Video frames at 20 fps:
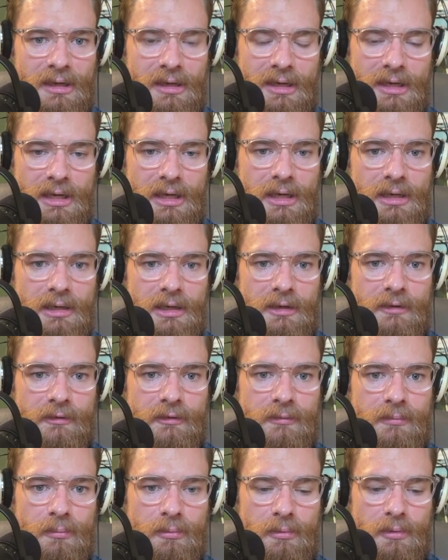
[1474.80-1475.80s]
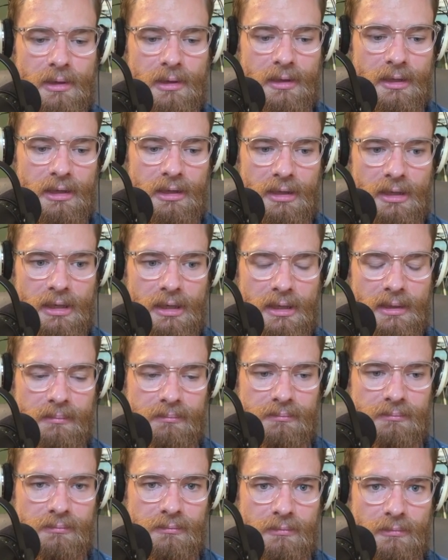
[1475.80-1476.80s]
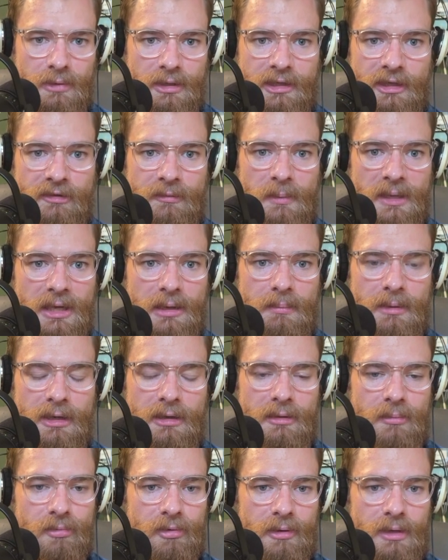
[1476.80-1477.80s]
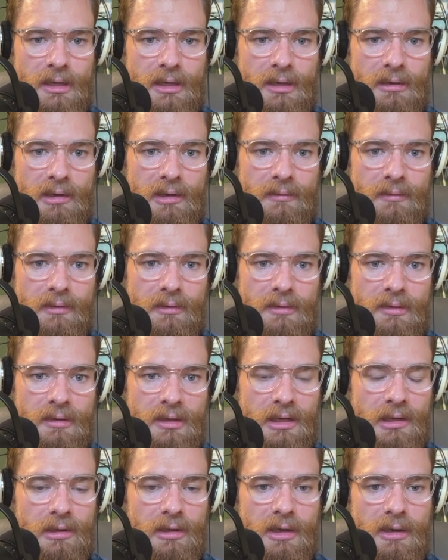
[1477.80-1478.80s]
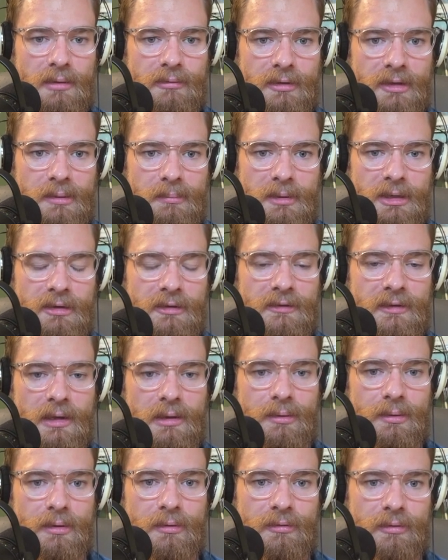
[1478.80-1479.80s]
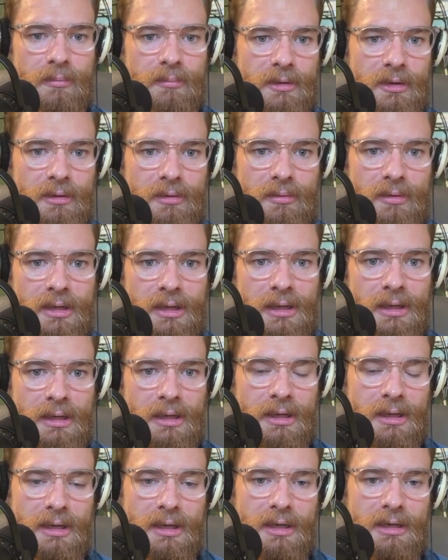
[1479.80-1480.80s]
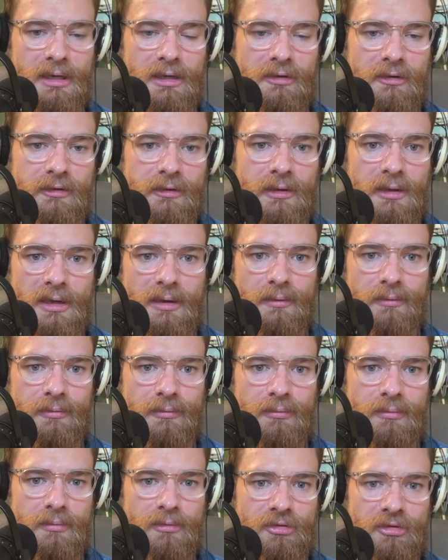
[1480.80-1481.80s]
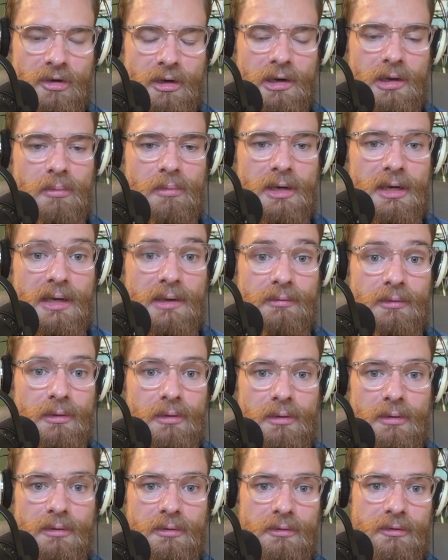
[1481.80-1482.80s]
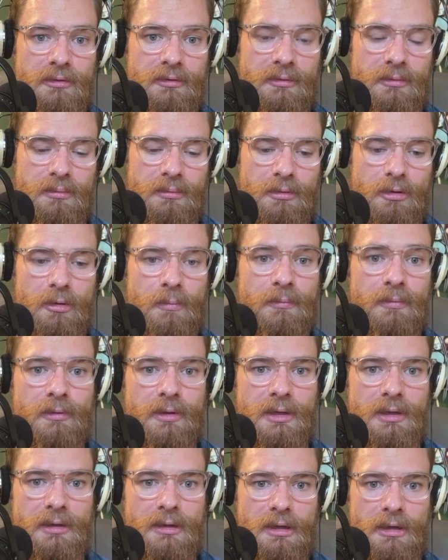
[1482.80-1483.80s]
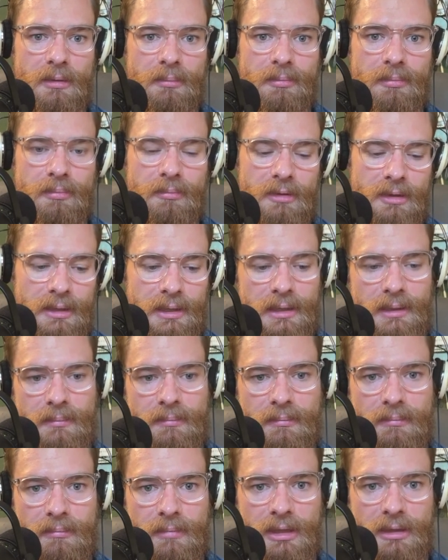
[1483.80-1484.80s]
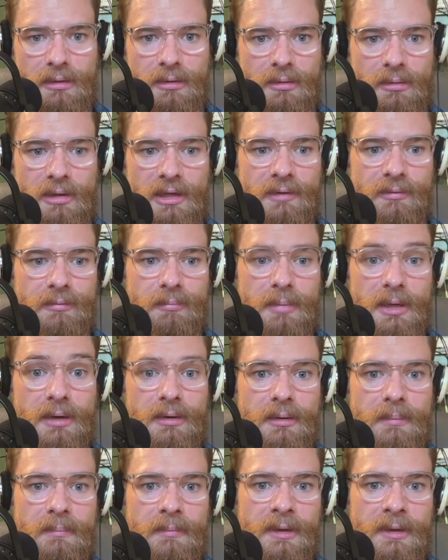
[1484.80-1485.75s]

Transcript: and it's really um, what gets me out of bed in the morning i love it i love it because i learn from you and i just love sharing what i've learned to hopefully help uh, make your life better